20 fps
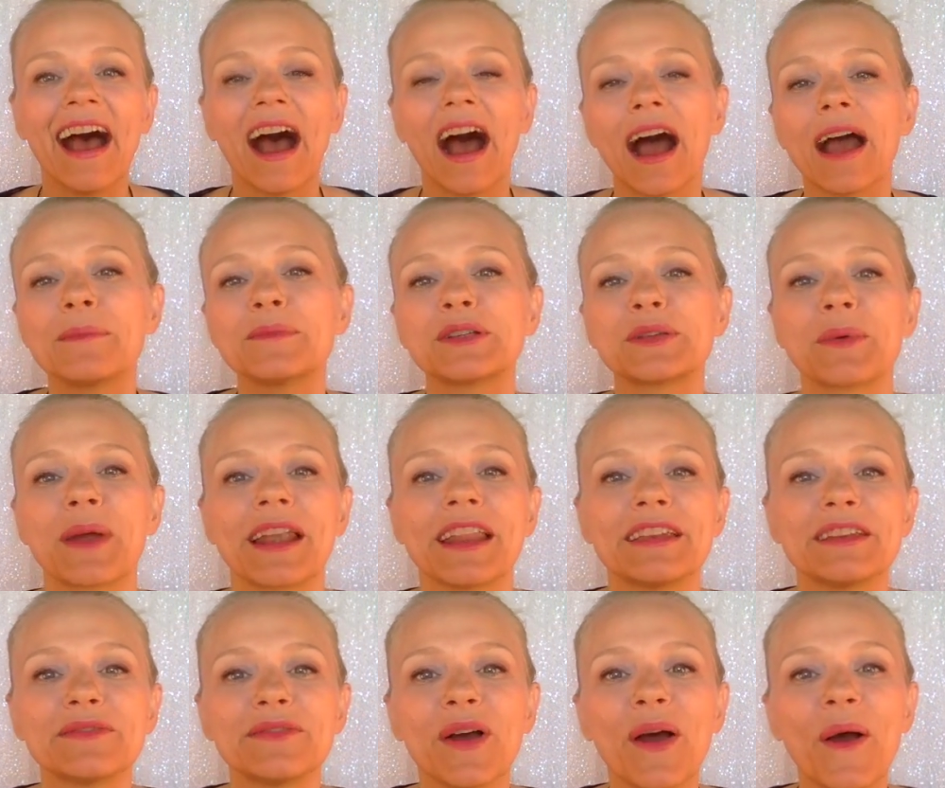I'm
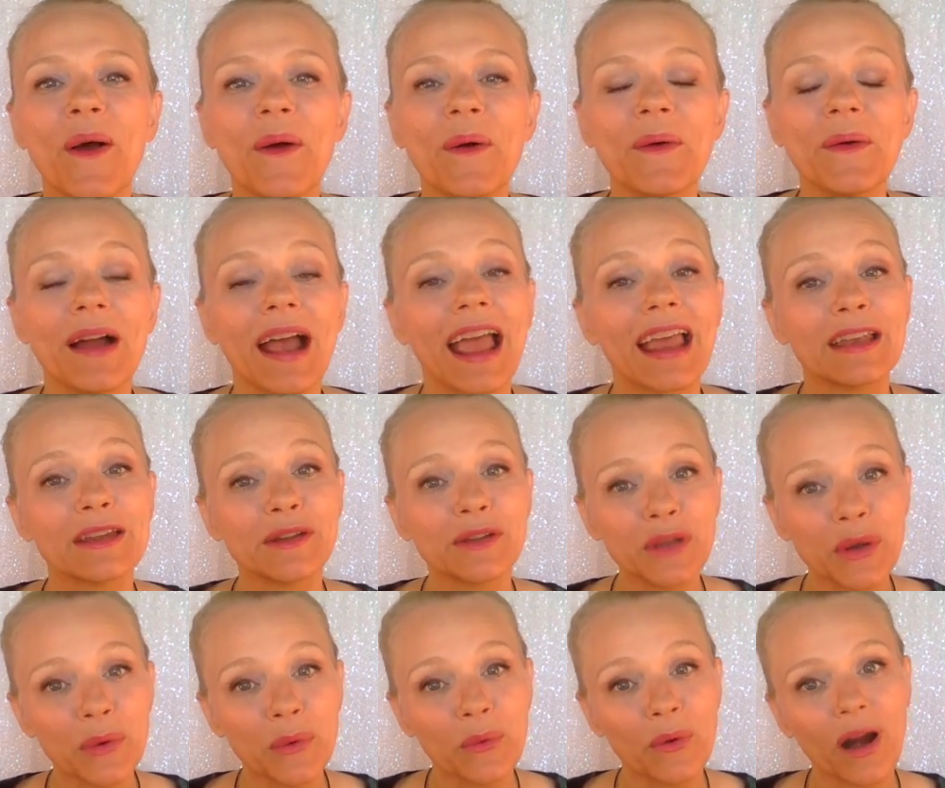Joanna DeVoe, and
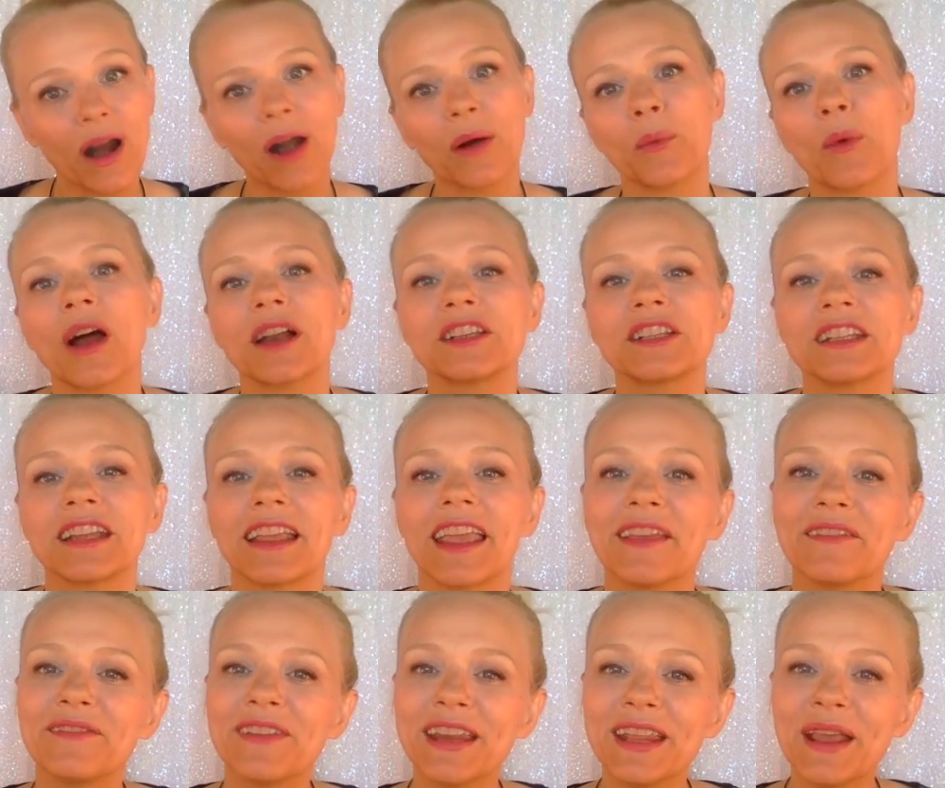you are watching
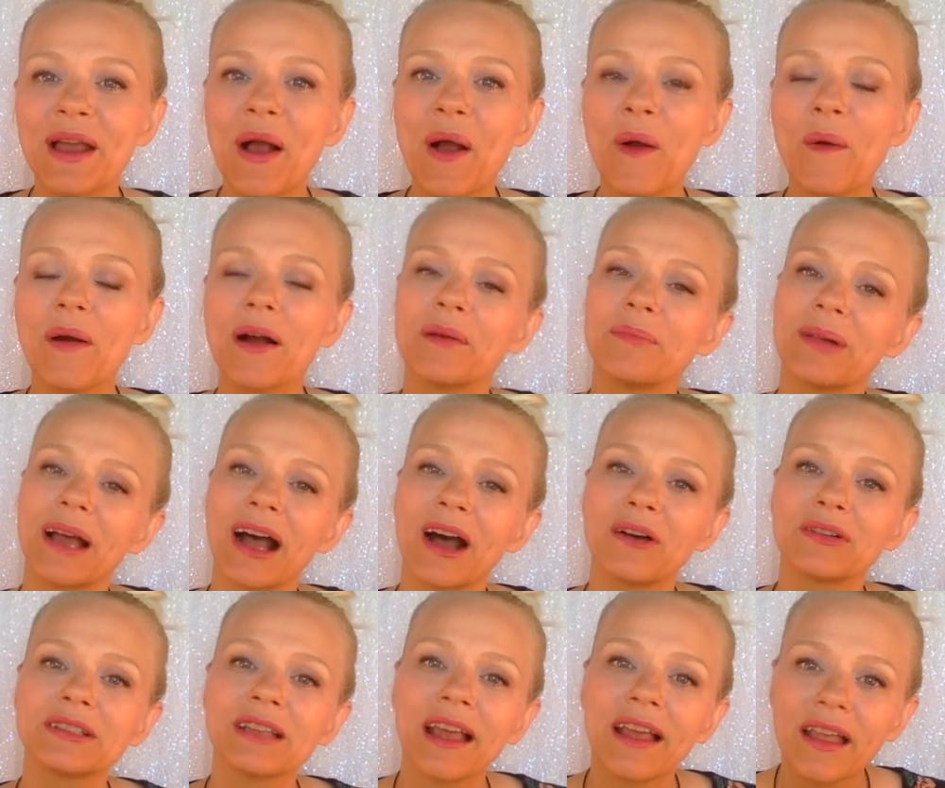a video
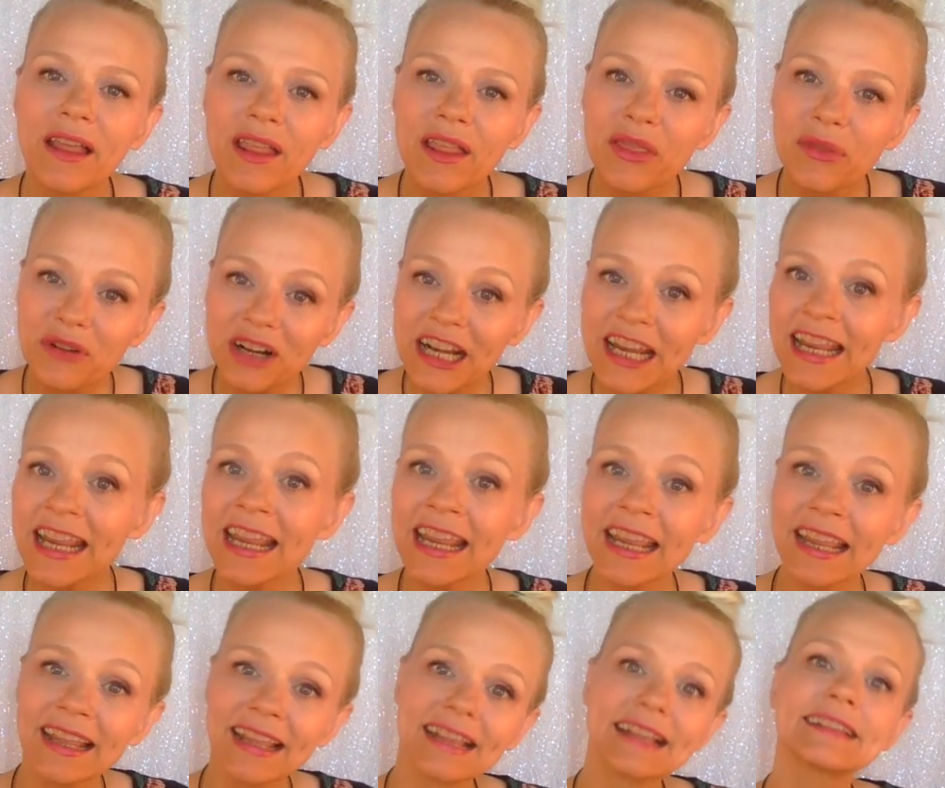about
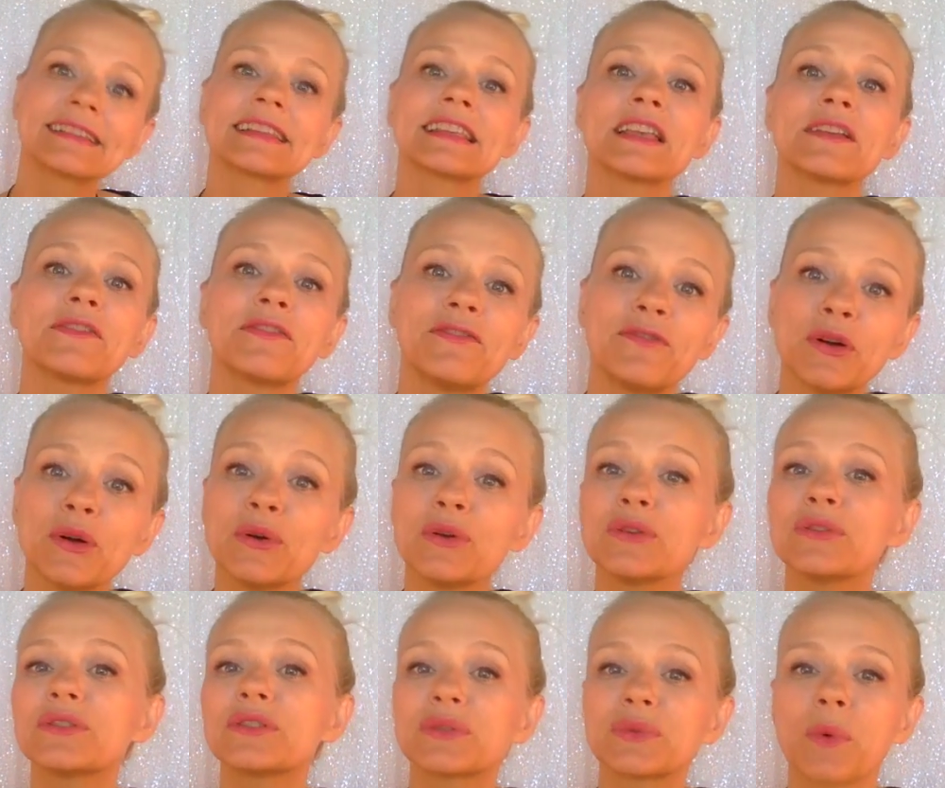3 easy
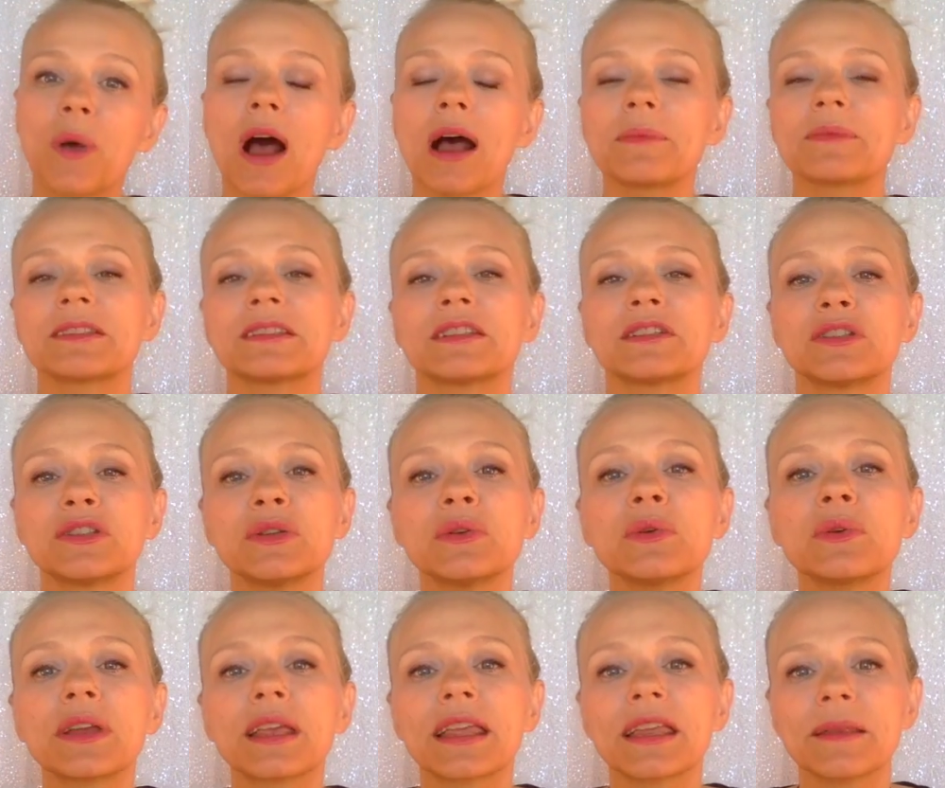food swaps that
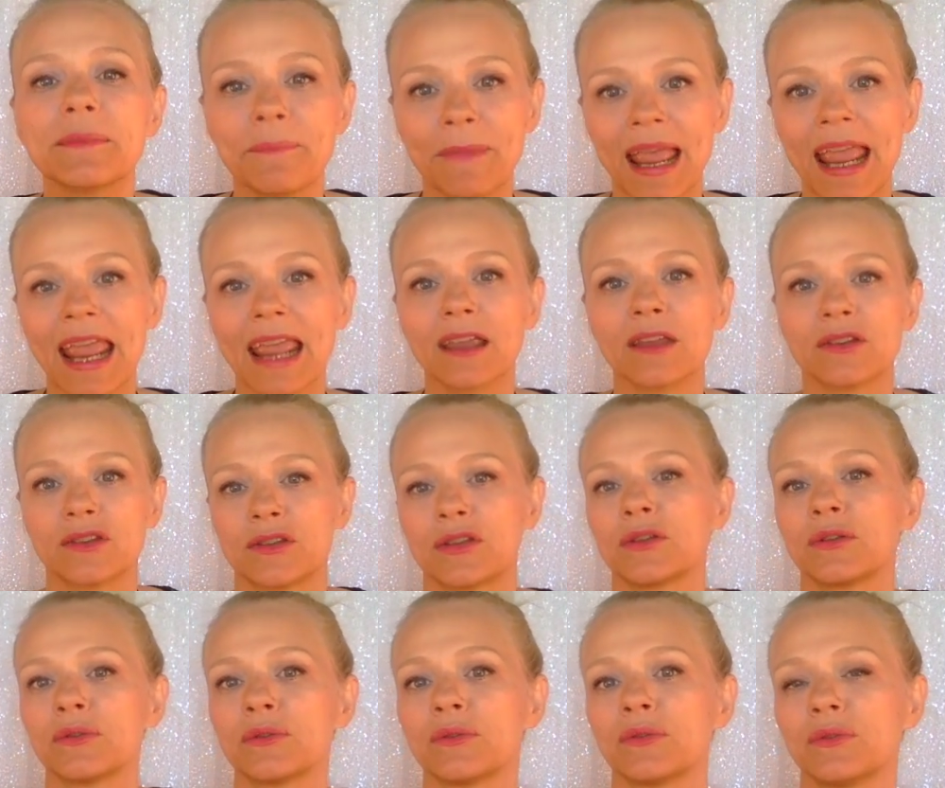you can make
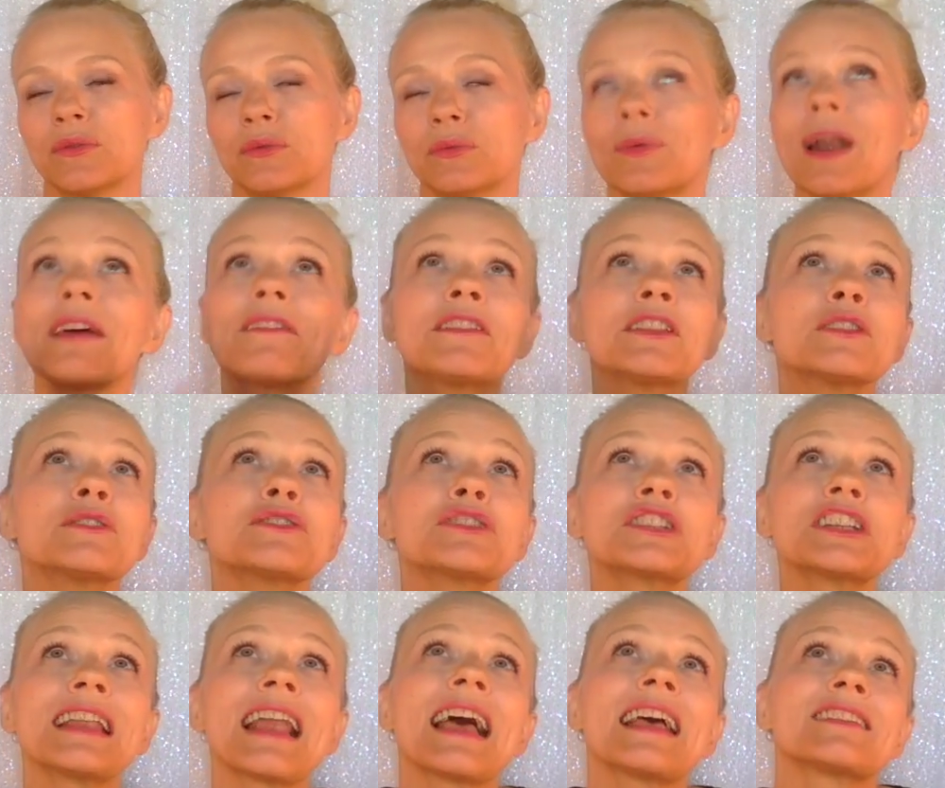to
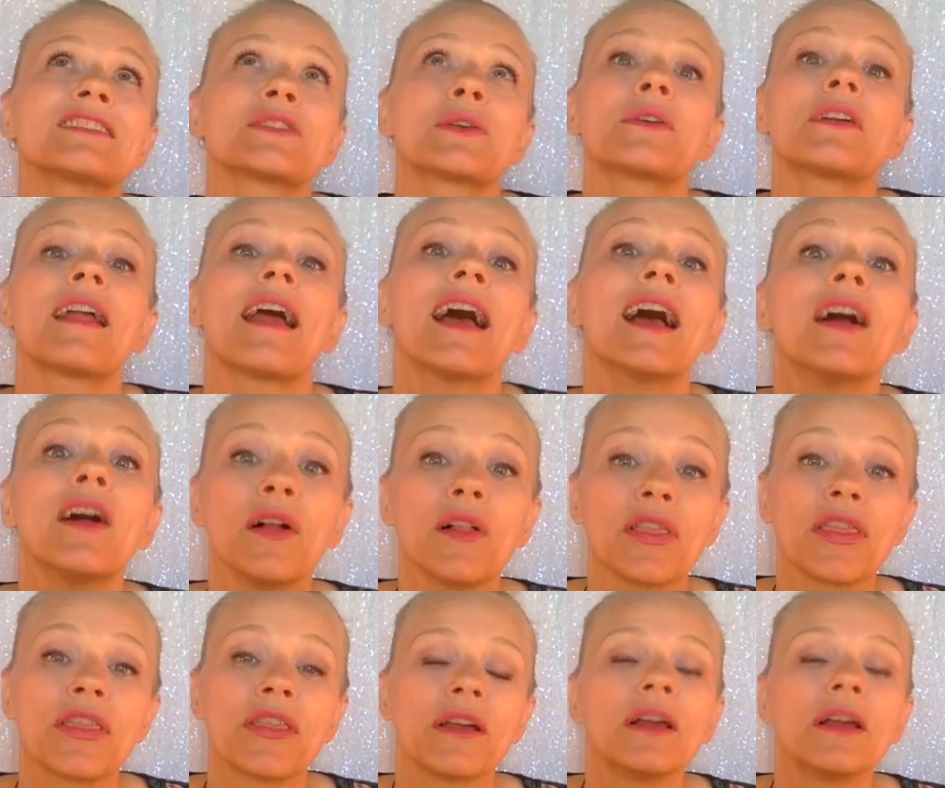revolutionize your health.